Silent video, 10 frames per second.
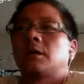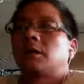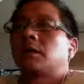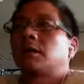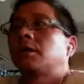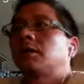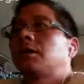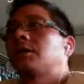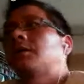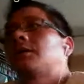Yeah.
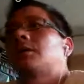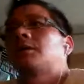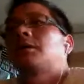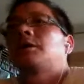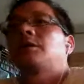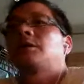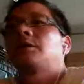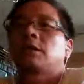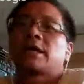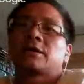
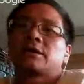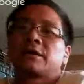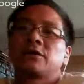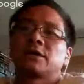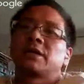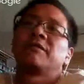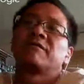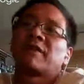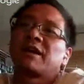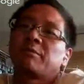Like you
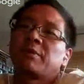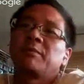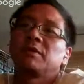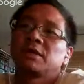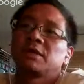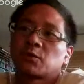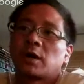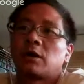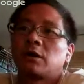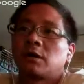can invite people
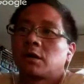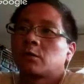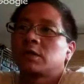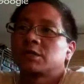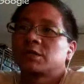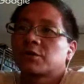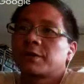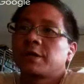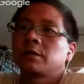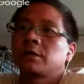as well on one
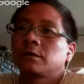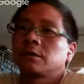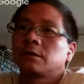screen.